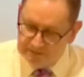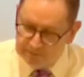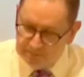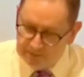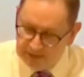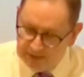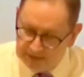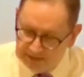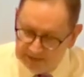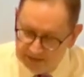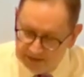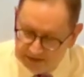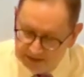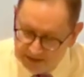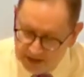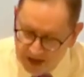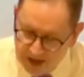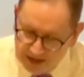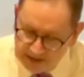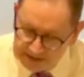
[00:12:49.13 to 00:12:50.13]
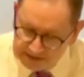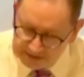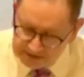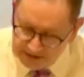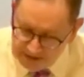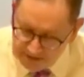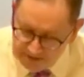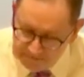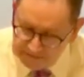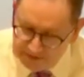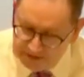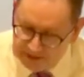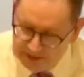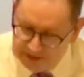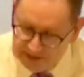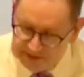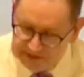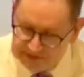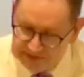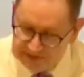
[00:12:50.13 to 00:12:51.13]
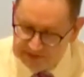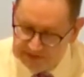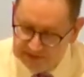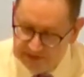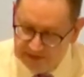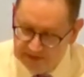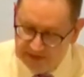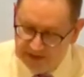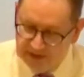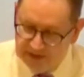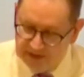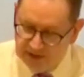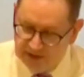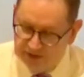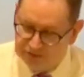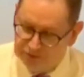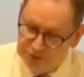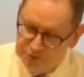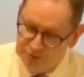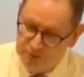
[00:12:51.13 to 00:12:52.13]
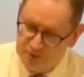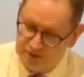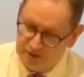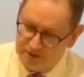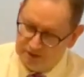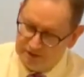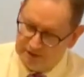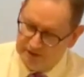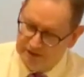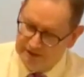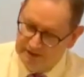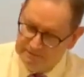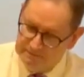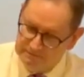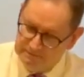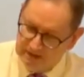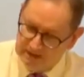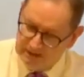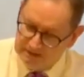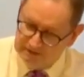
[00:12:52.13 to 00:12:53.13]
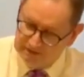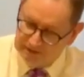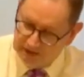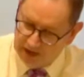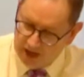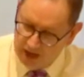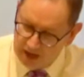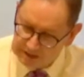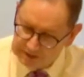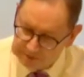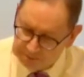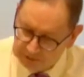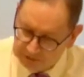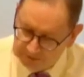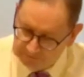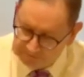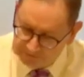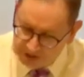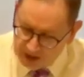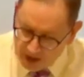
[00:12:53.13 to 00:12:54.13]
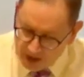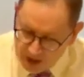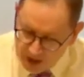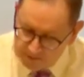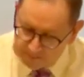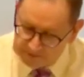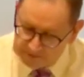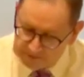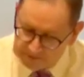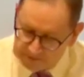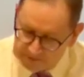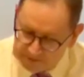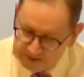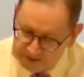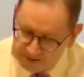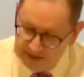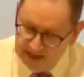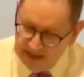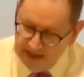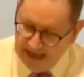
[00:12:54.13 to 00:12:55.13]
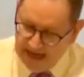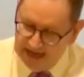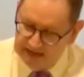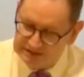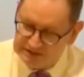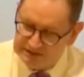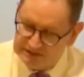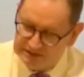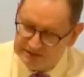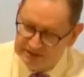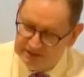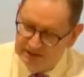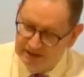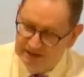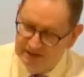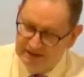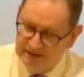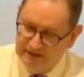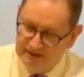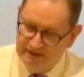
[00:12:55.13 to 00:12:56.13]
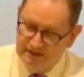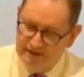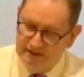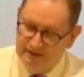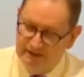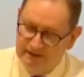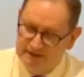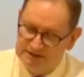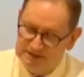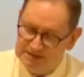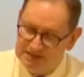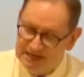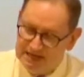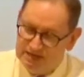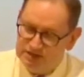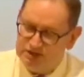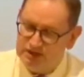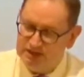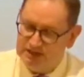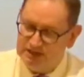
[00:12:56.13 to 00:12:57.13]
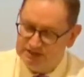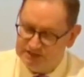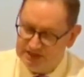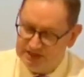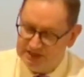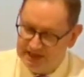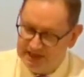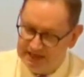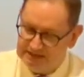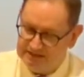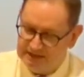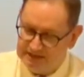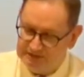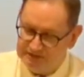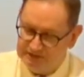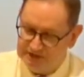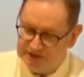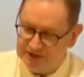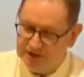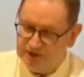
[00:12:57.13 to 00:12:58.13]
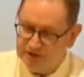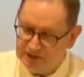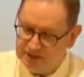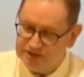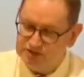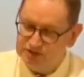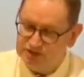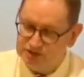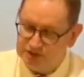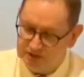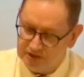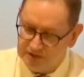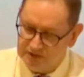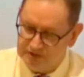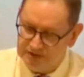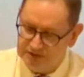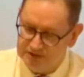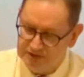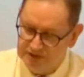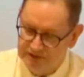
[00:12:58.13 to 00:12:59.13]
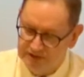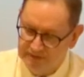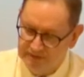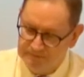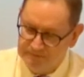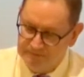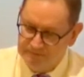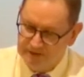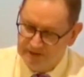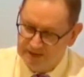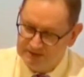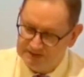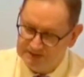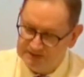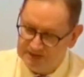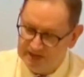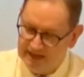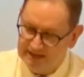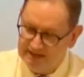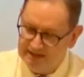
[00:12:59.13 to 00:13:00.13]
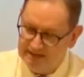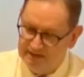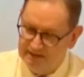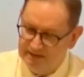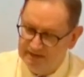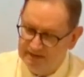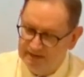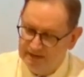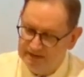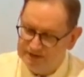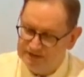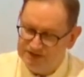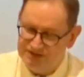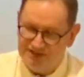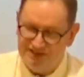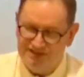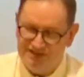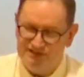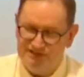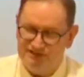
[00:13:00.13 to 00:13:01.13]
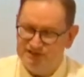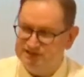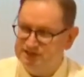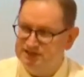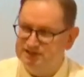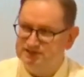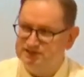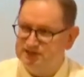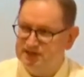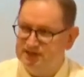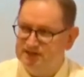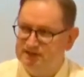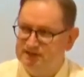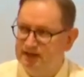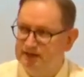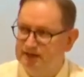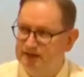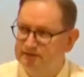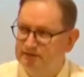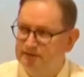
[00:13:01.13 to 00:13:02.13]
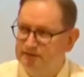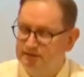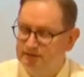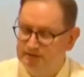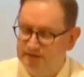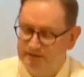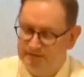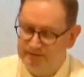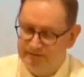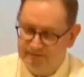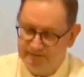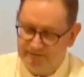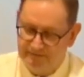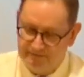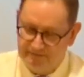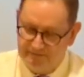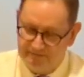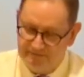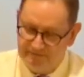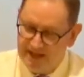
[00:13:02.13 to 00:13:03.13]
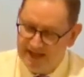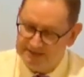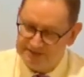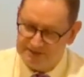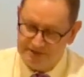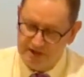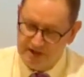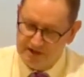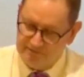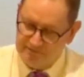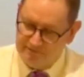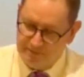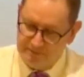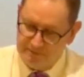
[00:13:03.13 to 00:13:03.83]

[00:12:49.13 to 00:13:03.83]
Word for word: But God has given us a true word. The Gospel of Thomas has teachings in it that the early church said Jesus didn't say that. That's not